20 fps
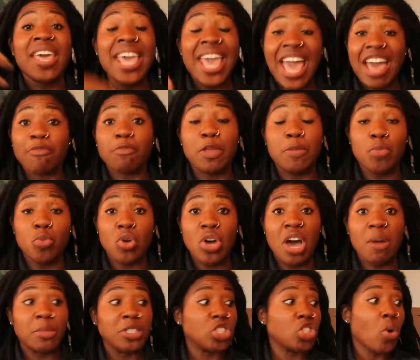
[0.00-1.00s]
They have people
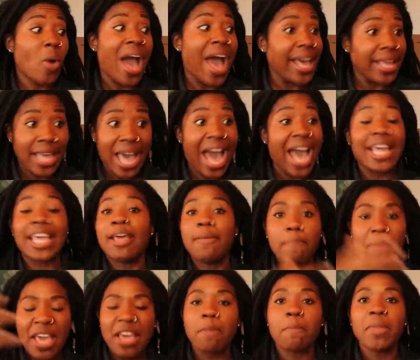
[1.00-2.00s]
coming. So I
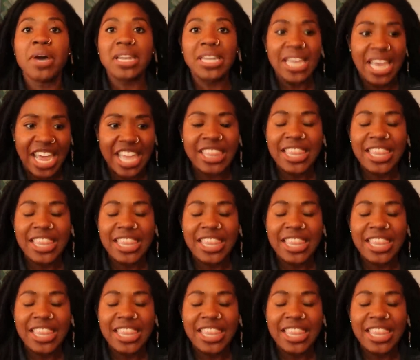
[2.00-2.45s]
can make money